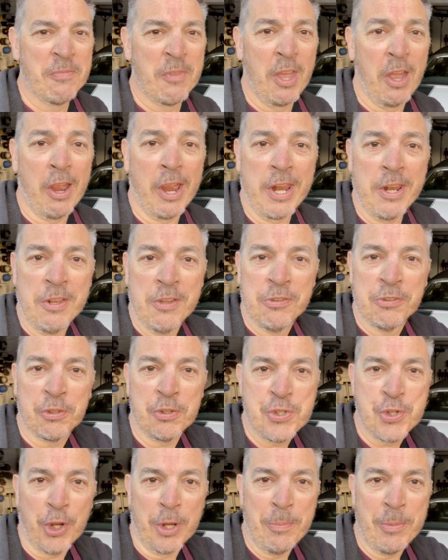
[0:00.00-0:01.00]
All right, so
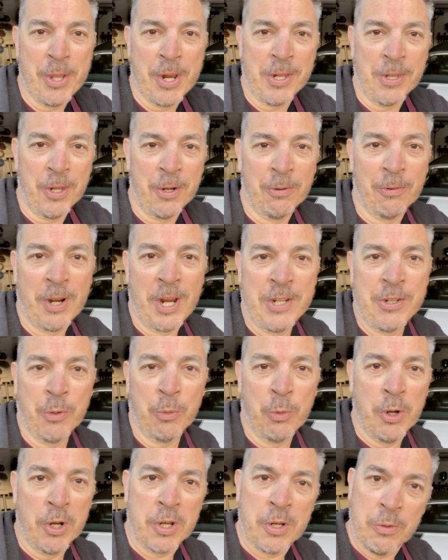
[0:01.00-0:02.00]
join me on a little ride to
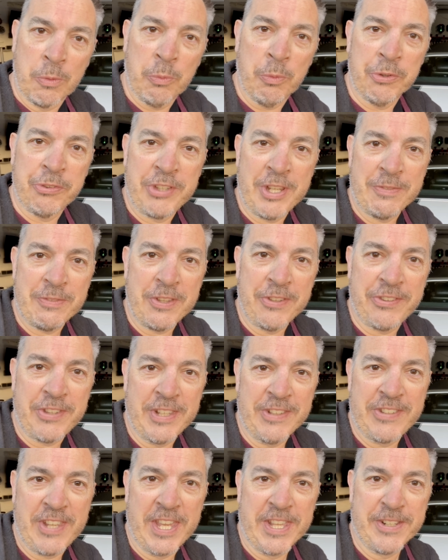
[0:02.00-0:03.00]
work. We'll see if this
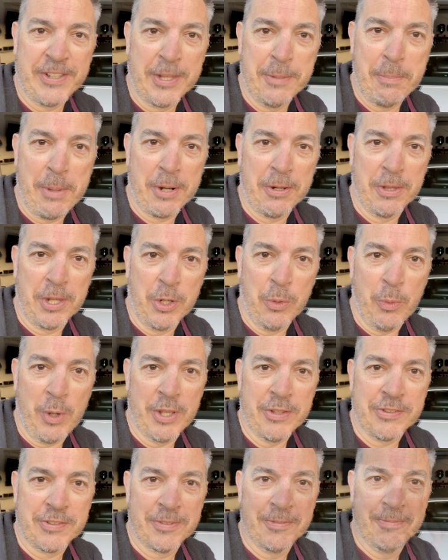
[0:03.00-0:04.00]
thing's handling better than it was.